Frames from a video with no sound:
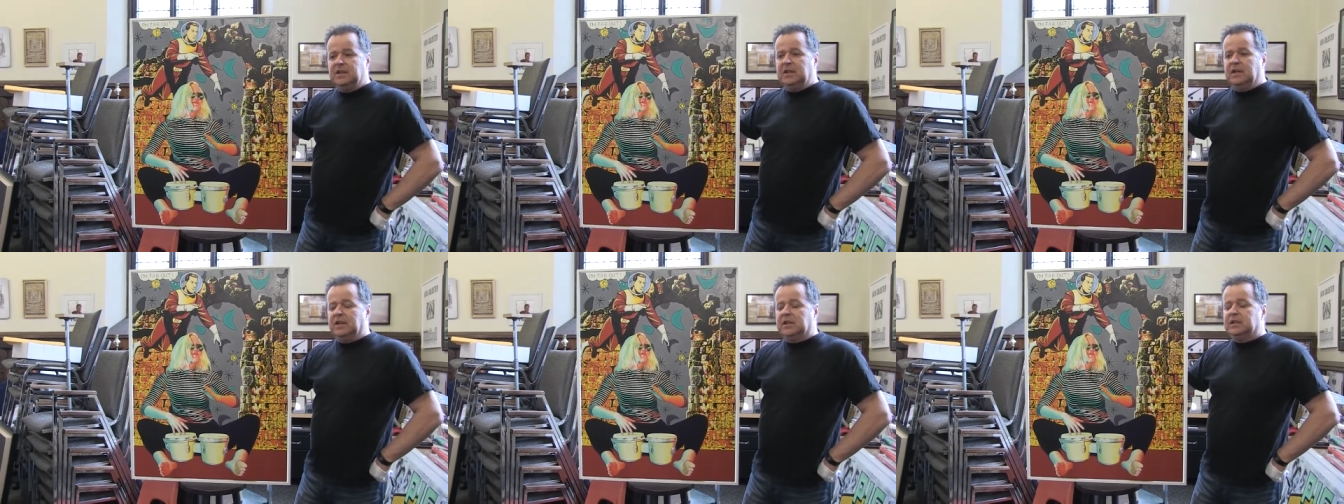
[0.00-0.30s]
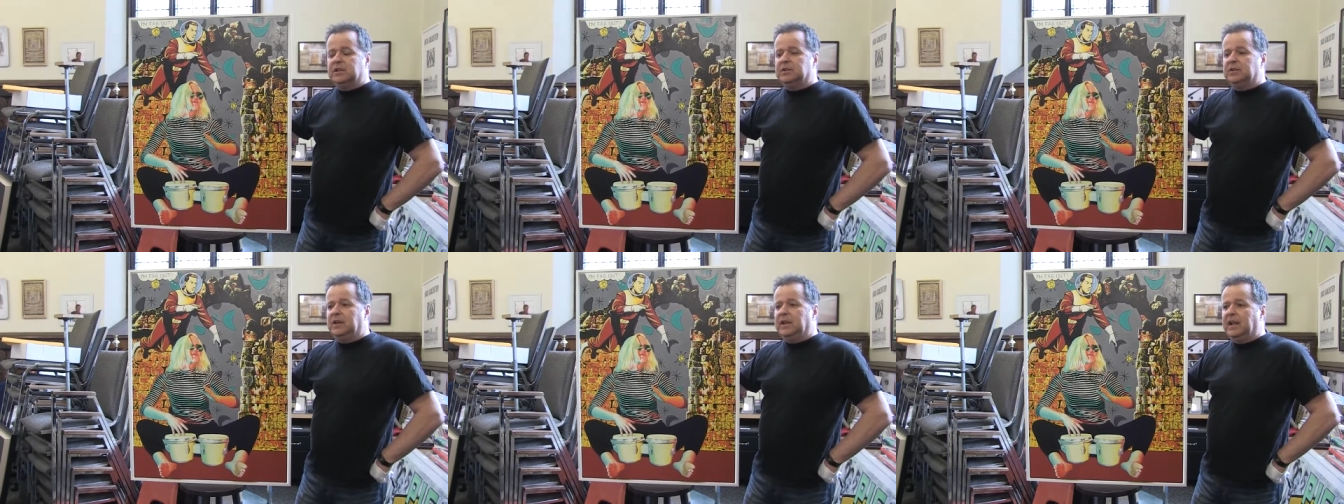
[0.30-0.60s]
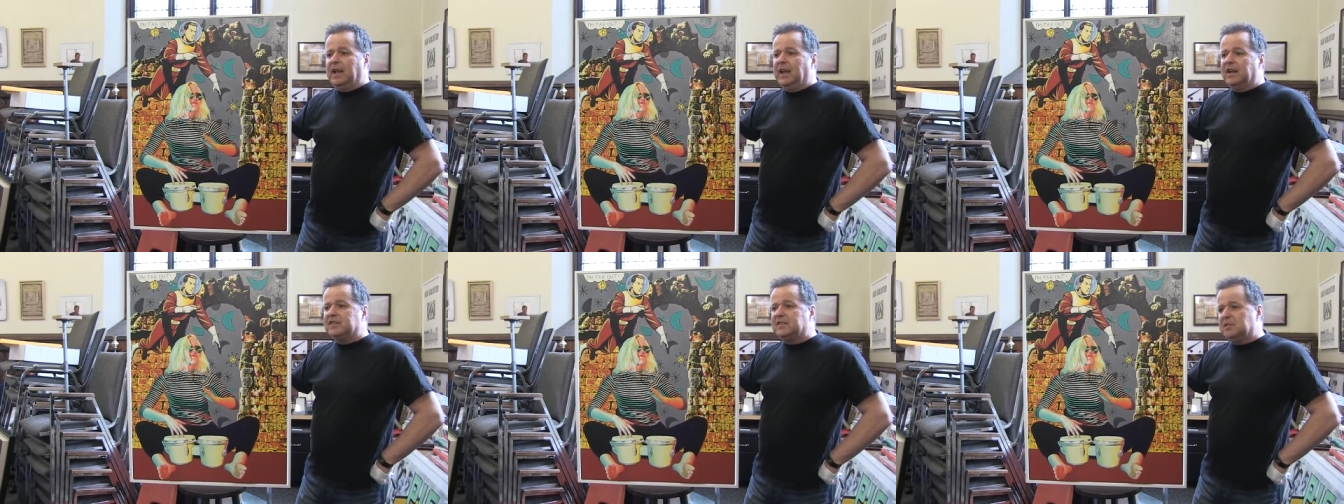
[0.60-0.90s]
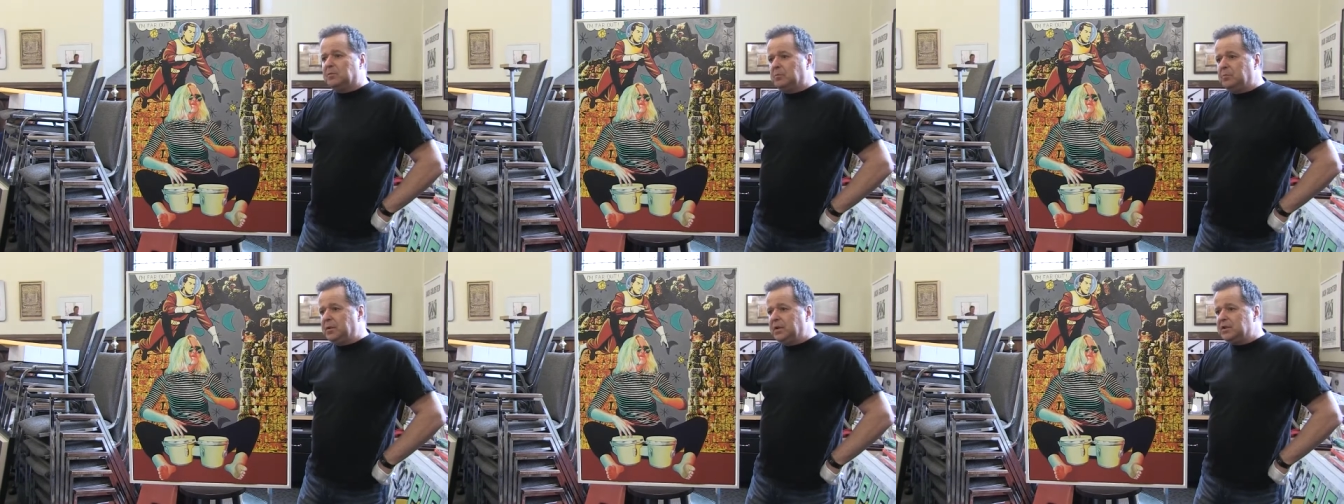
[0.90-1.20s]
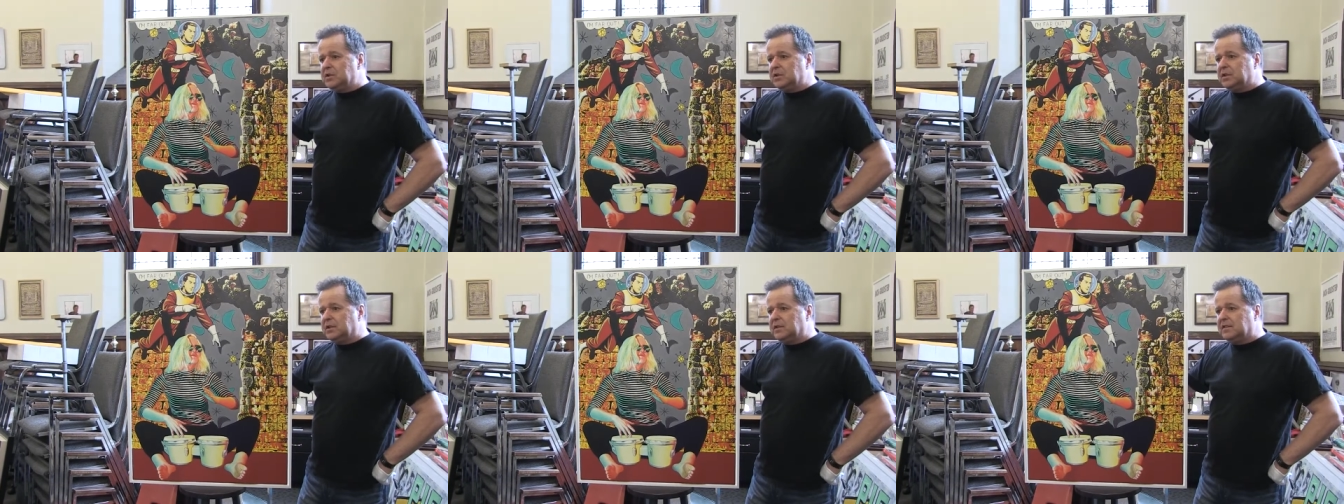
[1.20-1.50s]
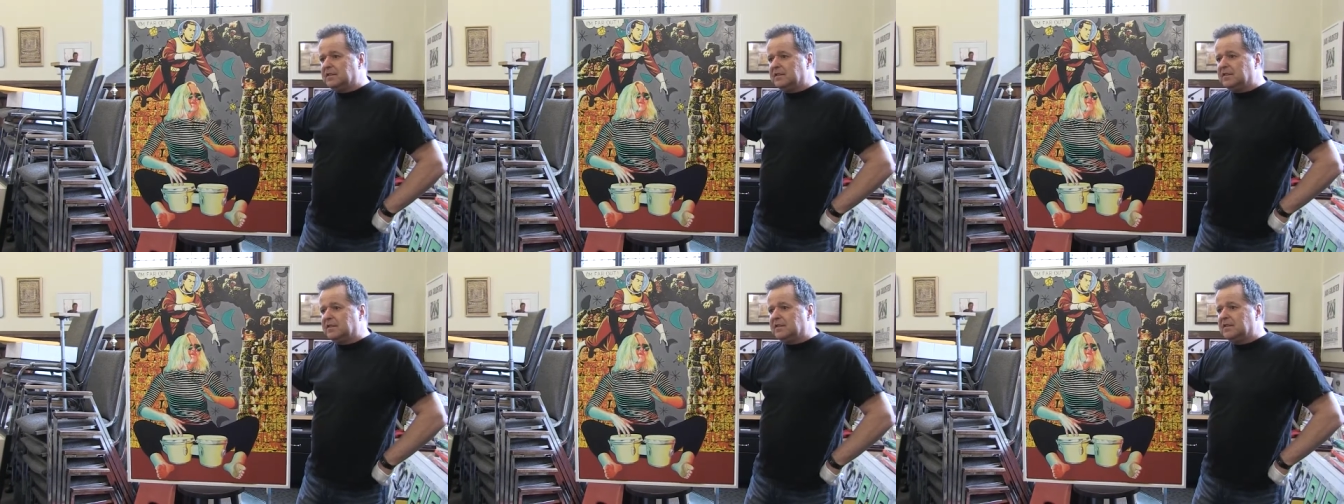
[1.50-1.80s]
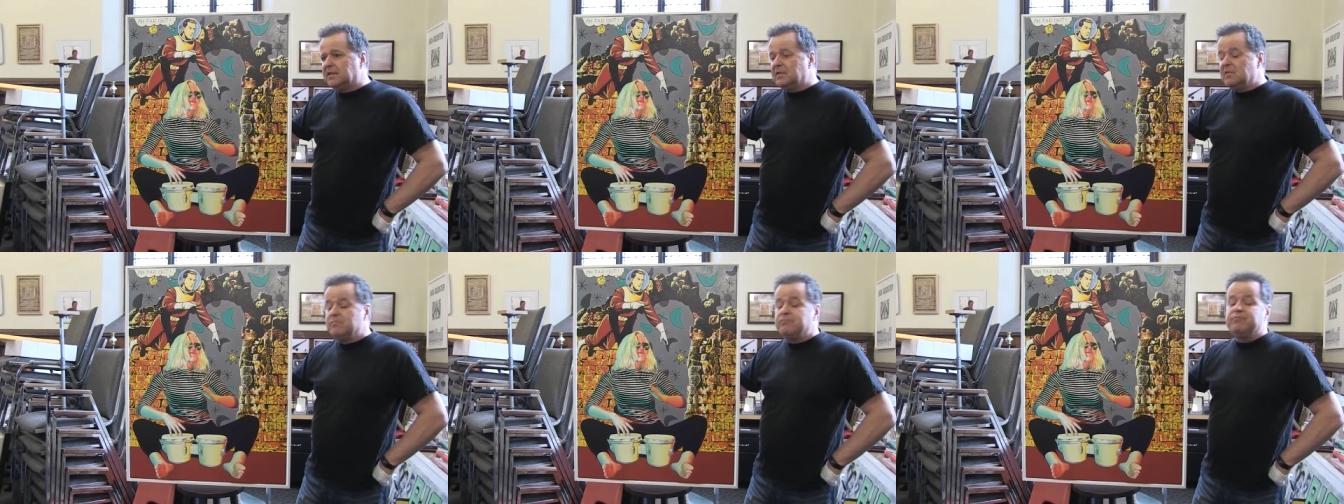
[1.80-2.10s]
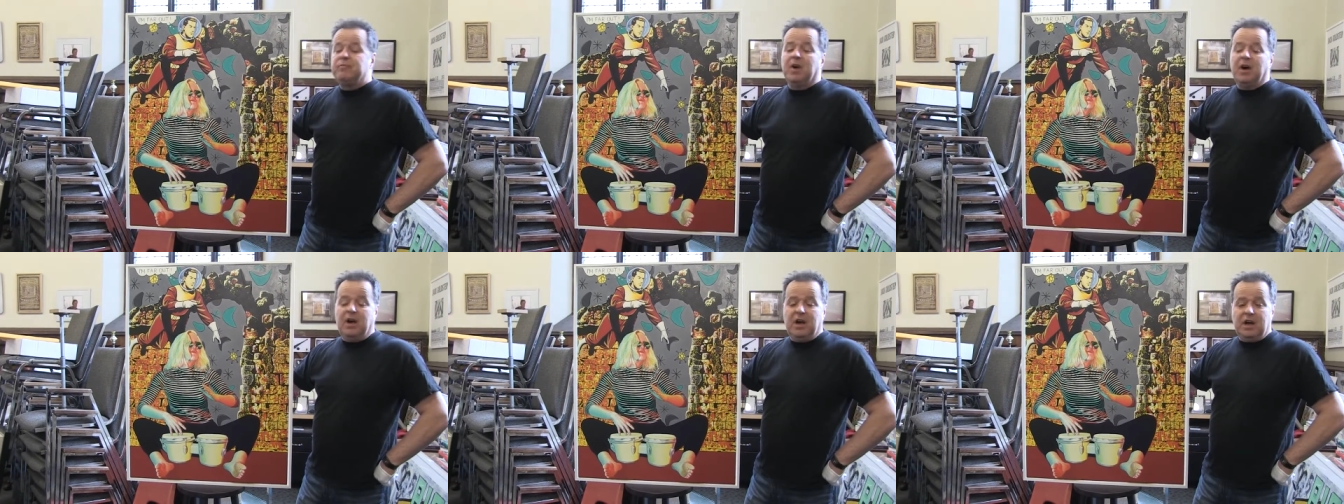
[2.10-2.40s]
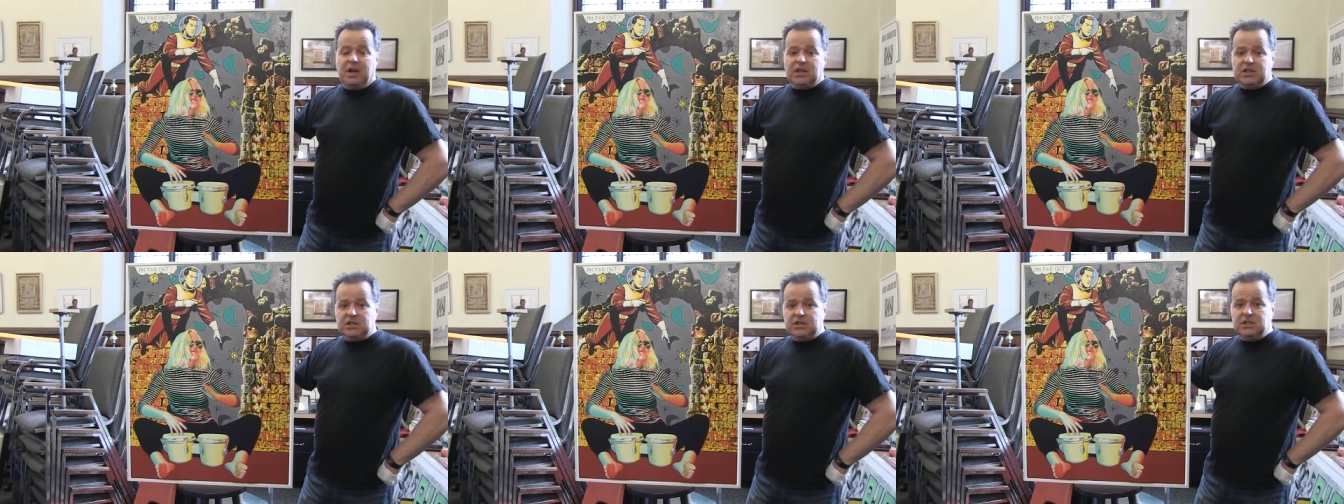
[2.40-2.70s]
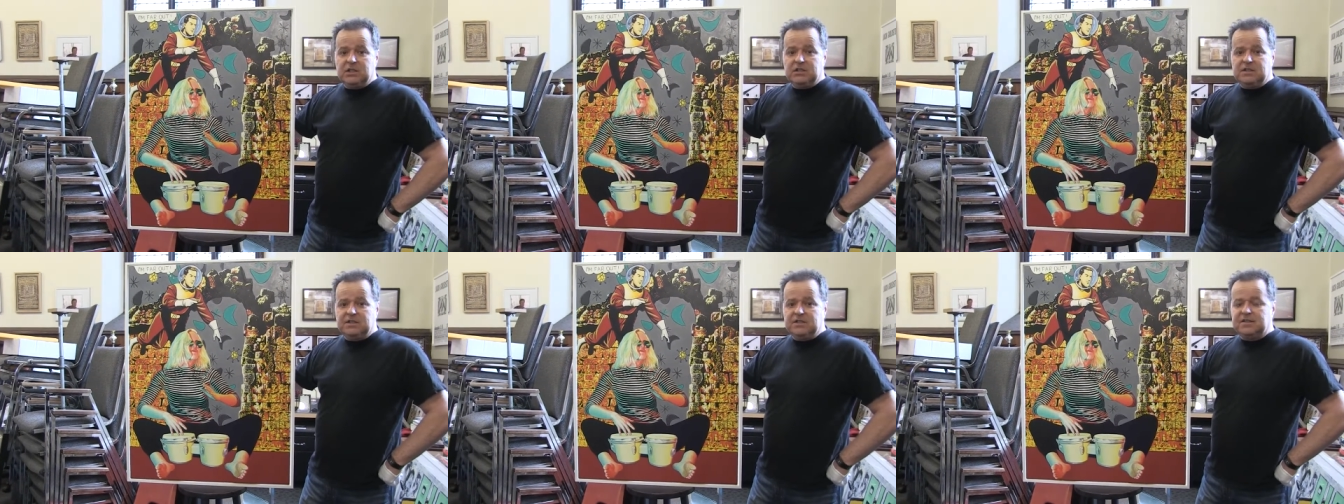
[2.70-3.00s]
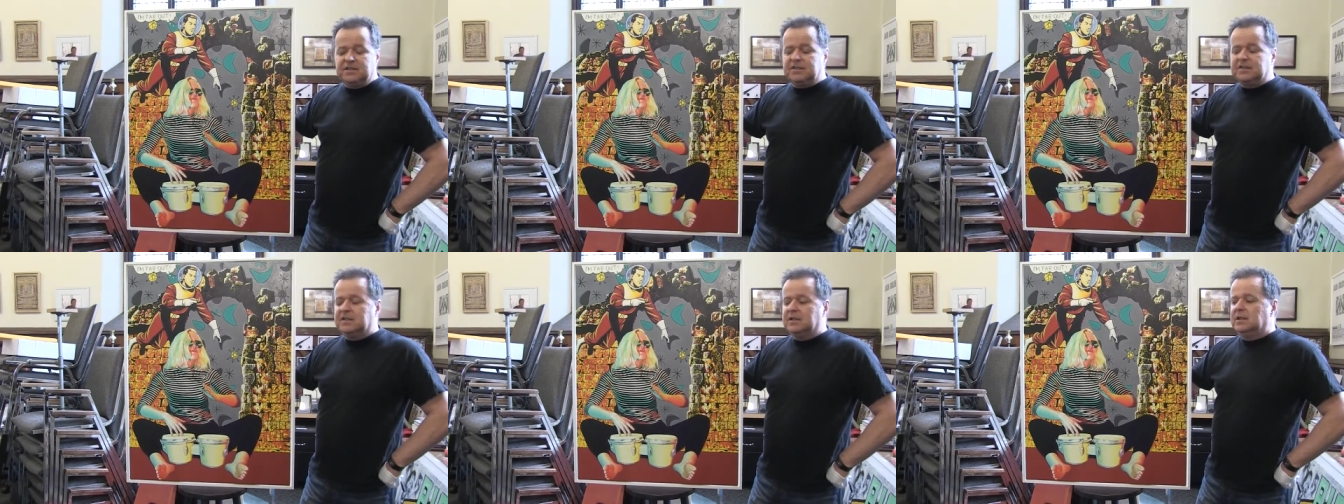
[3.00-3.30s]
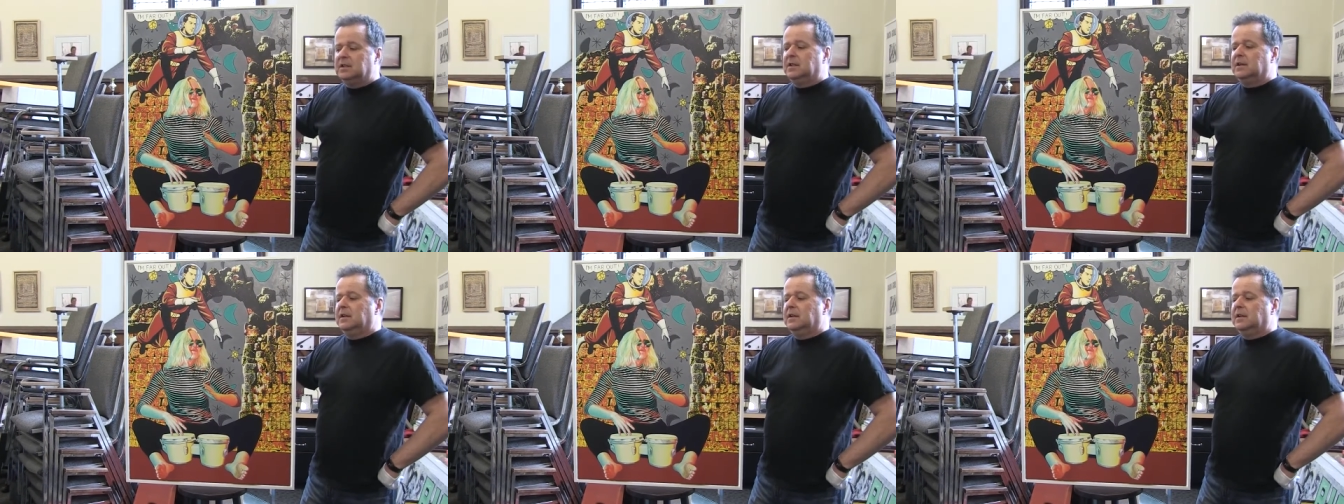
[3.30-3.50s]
including exhibitions, auctions,